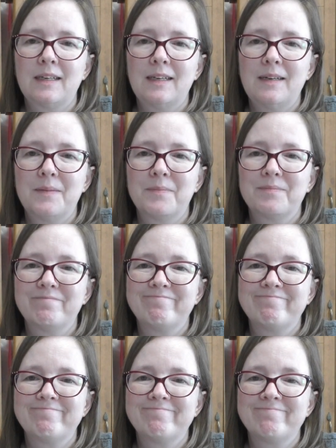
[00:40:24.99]
yeah,
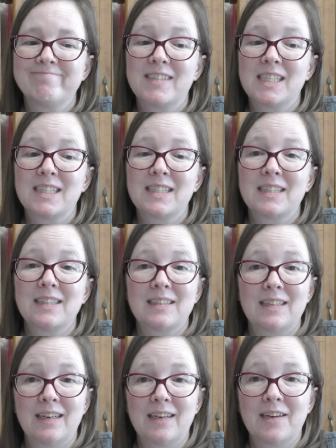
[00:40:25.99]

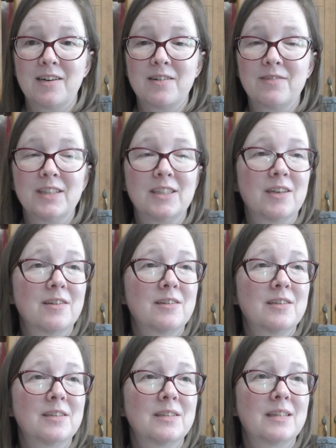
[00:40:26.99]
take care of each
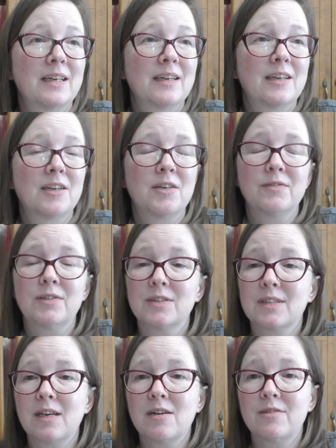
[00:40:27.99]
other, take care of
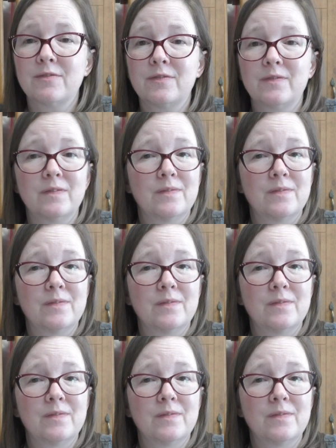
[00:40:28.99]
yourself,